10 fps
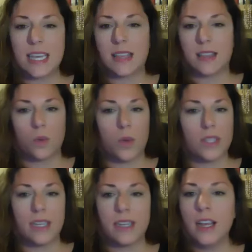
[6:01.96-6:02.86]
that there
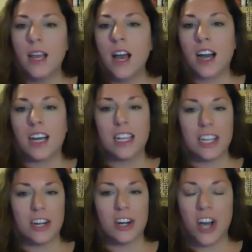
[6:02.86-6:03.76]
wasn't a
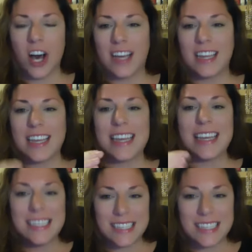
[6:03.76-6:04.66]
clear-cut,
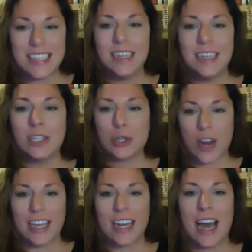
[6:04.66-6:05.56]
easy
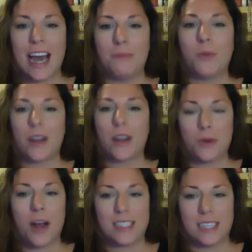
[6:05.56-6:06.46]
training and
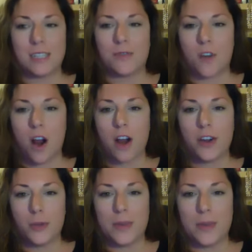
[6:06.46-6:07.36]
onboarding process for
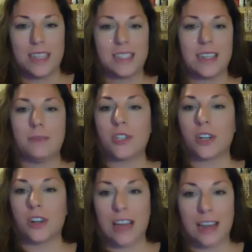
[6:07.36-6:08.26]
our newbies. And I'm sure
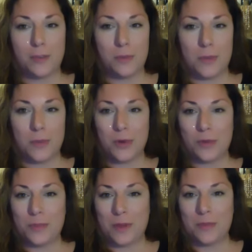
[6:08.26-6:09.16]
a lot of you people who
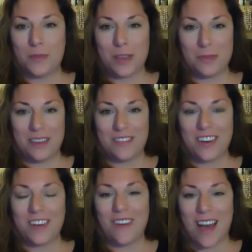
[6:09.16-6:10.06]
have been with me
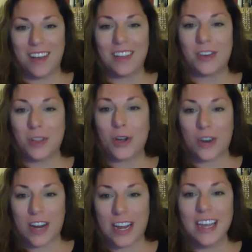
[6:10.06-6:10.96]
for a while, you'll
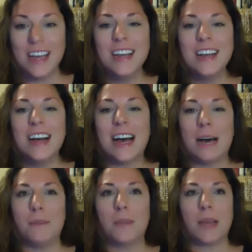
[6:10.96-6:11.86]
agree.
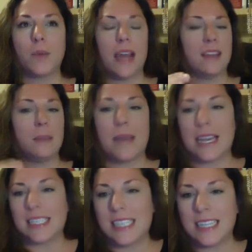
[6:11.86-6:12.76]
Like, we had the
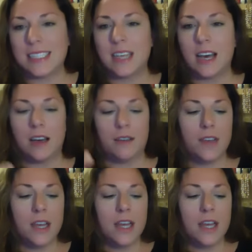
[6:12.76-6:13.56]
basics of